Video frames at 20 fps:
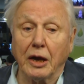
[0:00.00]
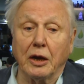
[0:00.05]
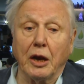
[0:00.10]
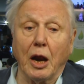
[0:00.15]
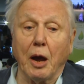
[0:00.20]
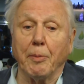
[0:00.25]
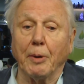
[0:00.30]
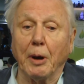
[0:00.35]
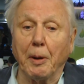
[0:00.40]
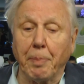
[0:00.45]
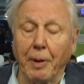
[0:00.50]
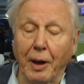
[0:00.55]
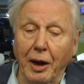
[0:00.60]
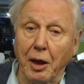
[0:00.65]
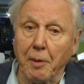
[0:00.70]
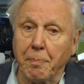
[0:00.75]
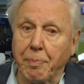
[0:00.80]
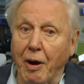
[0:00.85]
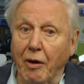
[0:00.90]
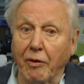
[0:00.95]
global
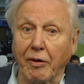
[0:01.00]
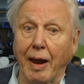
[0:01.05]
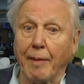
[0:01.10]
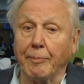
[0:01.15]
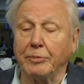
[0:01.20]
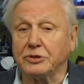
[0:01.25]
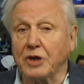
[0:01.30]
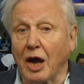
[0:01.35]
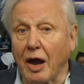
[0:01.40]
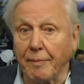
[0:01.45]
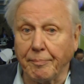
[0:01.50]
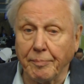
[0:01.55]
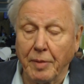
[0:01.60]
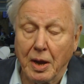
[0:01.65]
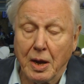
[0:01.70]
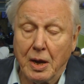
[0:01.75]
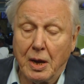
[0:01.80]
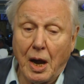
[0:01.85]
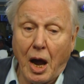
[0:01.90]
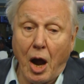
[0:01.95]
Apollo program, which I'm
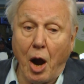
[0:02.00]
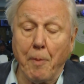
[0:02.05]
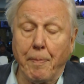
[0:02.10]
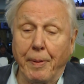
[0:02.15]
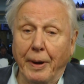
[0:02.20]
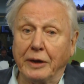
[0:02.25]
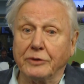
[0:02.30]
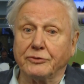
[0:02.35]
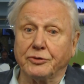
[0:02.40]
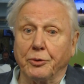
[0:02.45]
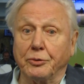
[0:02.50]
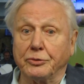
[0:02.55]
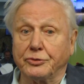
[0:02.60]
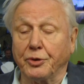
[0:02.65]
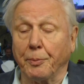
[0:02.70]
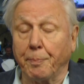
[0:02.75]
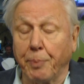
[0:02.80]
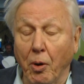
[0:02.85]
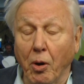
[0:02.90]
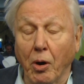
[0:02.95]
hoping to
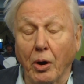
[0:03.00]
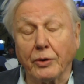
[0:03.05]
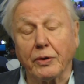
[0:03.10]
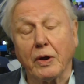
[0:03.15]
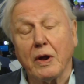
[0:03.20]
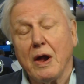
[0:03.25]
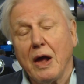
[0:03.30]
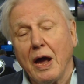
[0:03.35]
support,